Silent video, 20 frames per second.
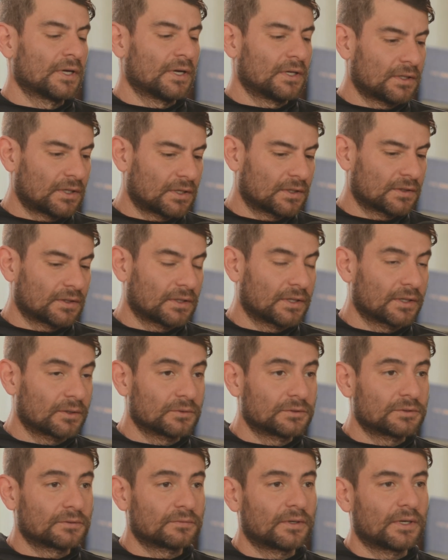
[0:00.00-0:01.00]
Yeah, a lot of the
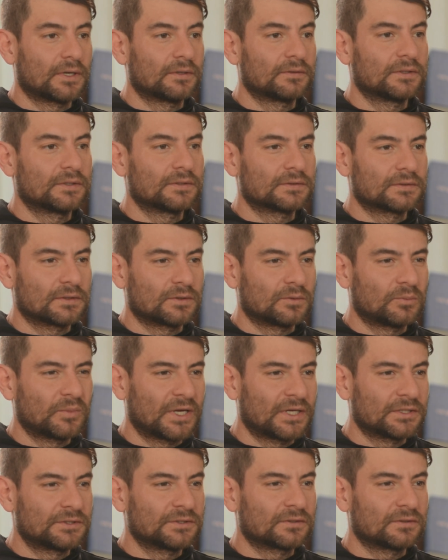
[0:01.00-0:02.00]
language around it is a little
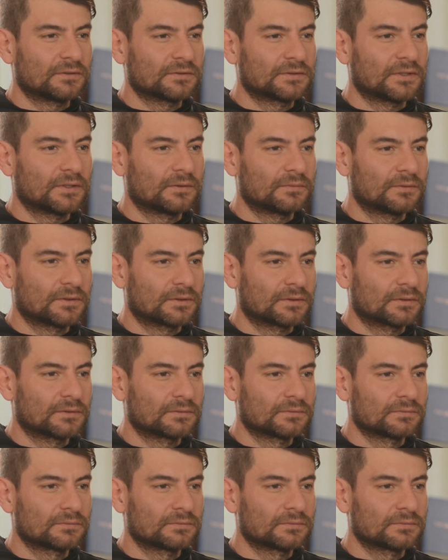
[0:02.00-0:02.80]
magical sounding.